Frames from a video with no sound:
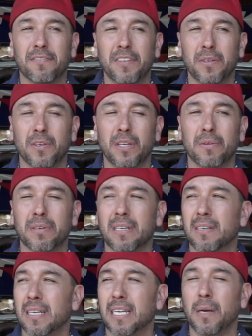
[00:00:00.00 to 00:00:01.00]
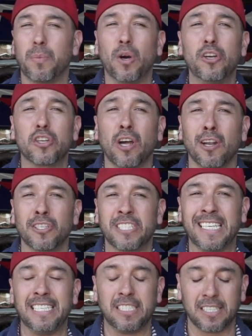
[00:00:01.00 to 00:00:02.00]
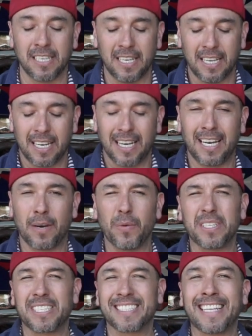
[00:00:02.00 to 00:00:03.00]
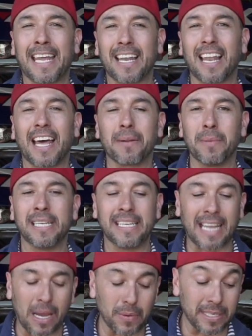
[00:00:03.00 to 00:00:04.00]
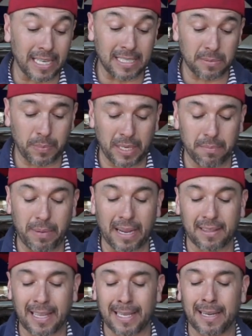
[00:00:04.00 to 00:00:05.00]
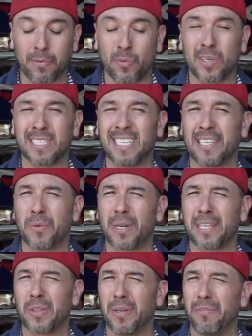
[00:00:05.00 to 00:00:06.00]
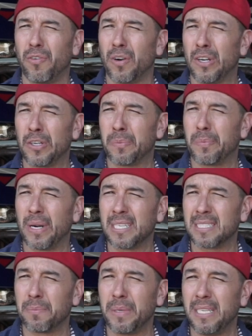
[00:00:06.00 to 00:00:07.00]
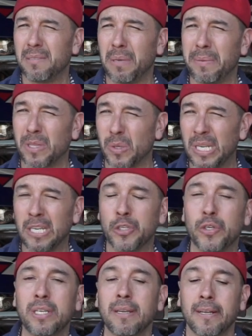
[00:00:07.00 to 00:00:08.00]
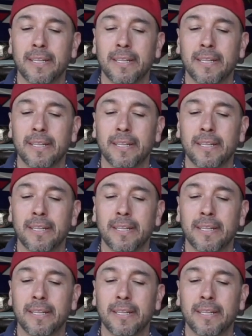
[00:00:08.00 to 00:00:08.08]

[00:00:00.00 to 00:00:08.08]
They were a couple $100 each. Which is not a lot of money nowadays, but back then I want to say they were like $300-400 a piece, maybe 300.